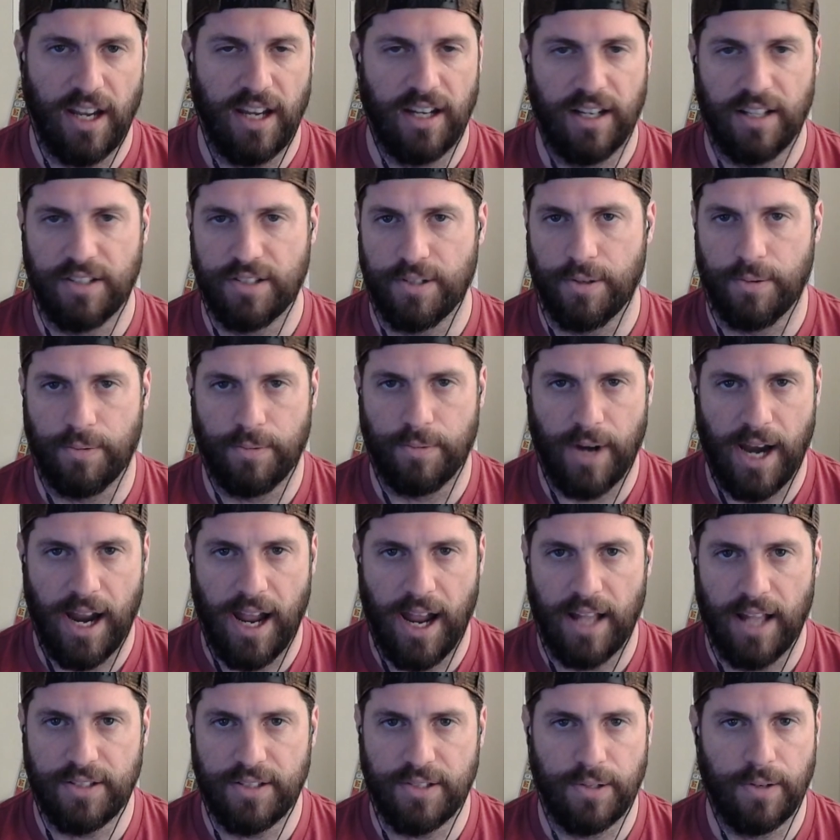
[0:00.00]
and it's a
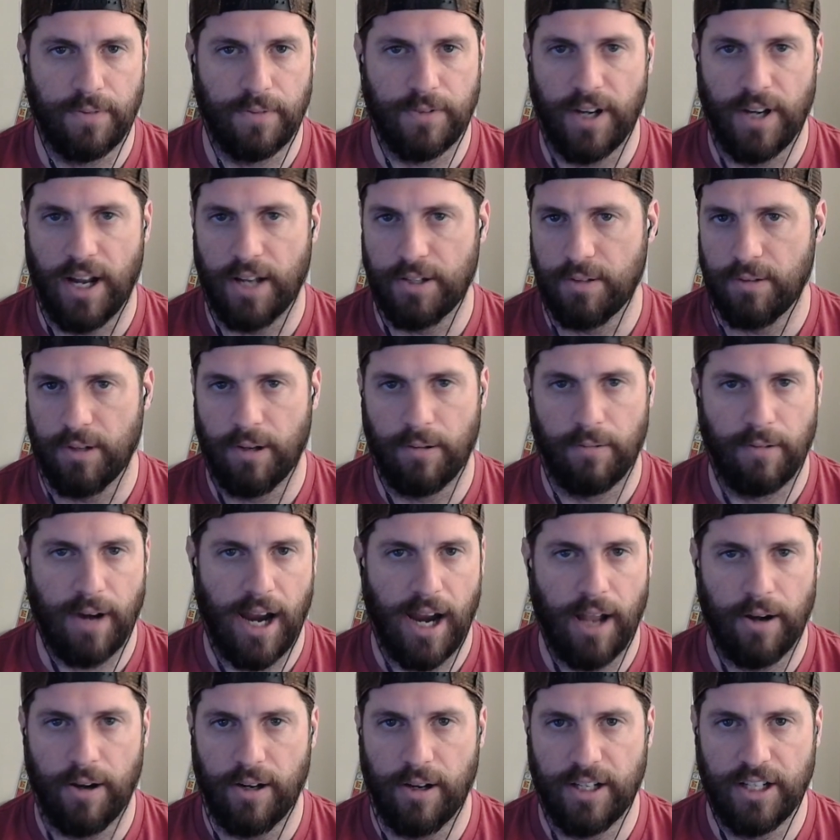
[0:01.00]
rat, so if you're not doing a
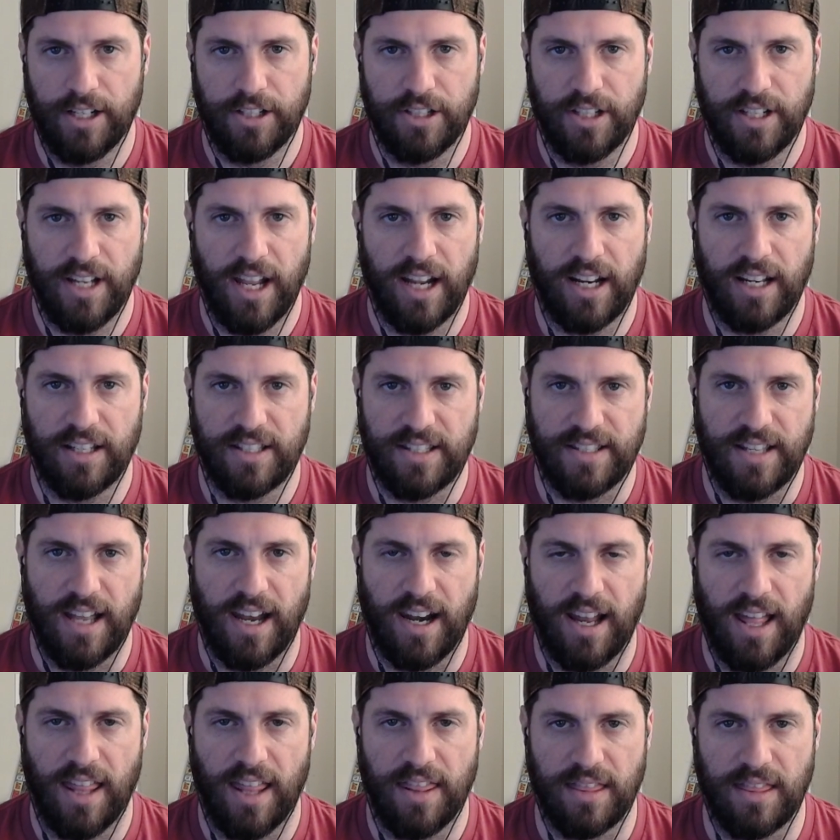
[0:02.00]
rat or ninja deck, it's
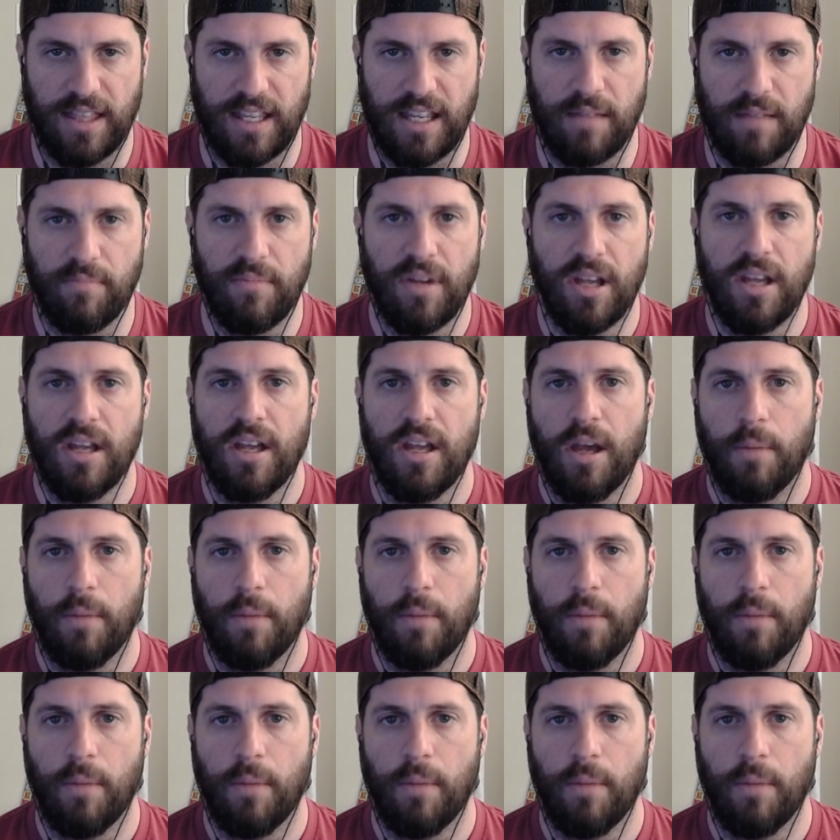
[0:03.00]
not on theme.